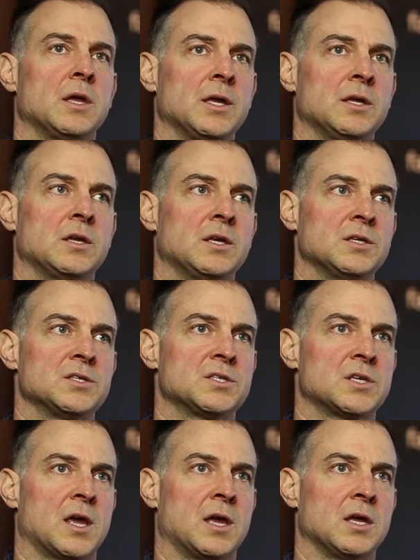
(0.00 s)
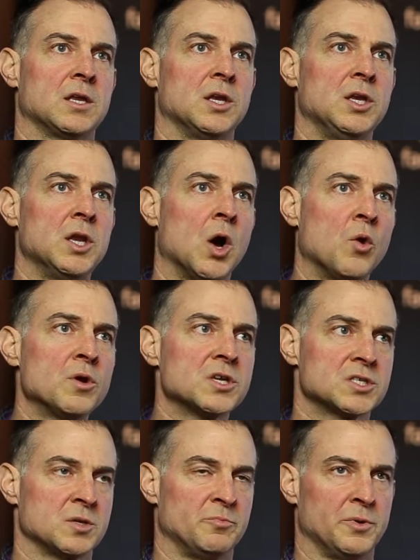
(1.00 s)
It is a
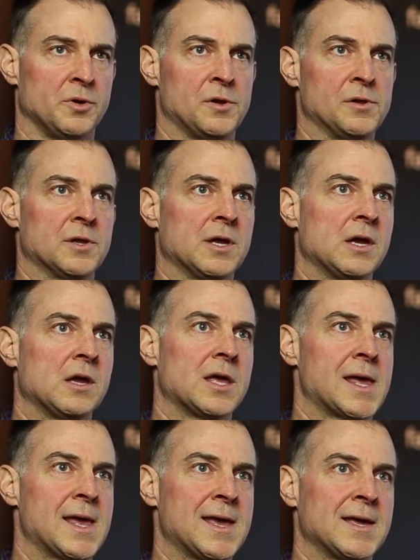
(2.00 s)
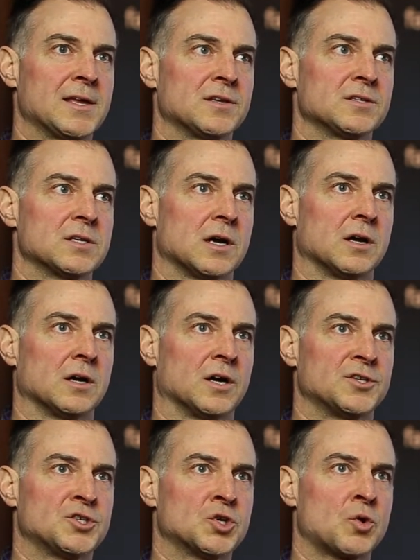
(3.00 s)
noticeable and
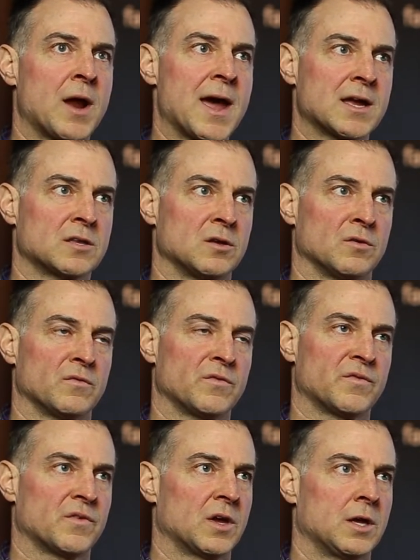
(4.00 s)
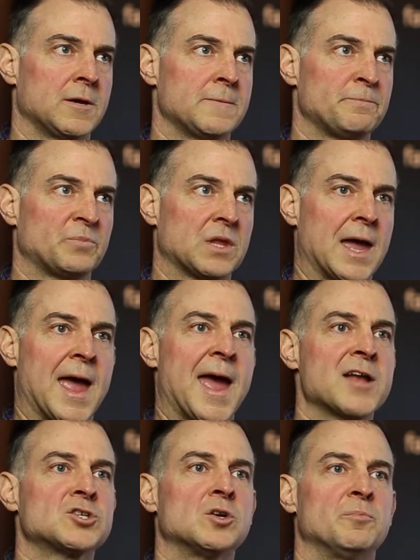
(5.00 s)
attractive
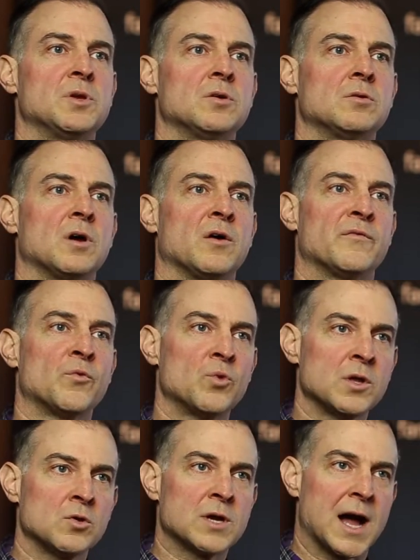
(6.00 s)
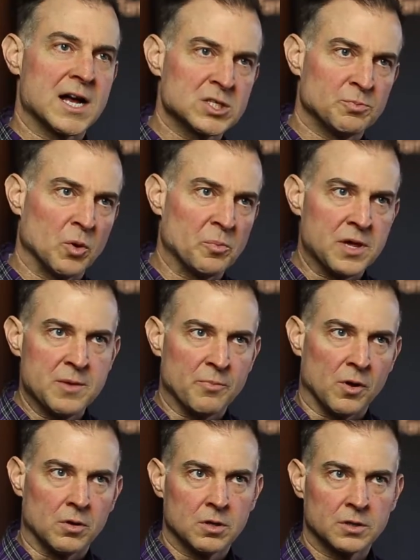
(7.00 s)
attribute of real gospel
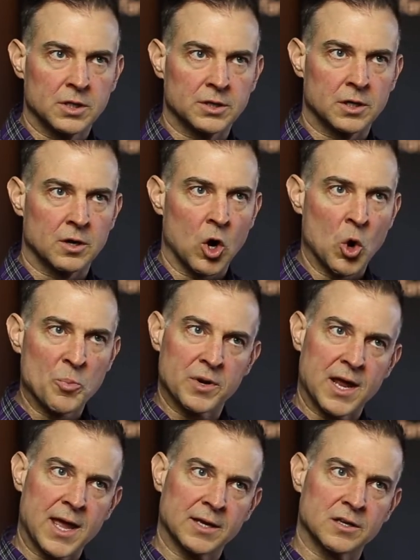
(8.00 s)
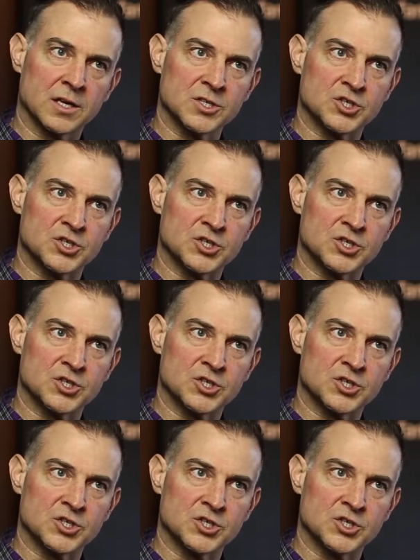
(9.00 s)
people, that they're open-handed and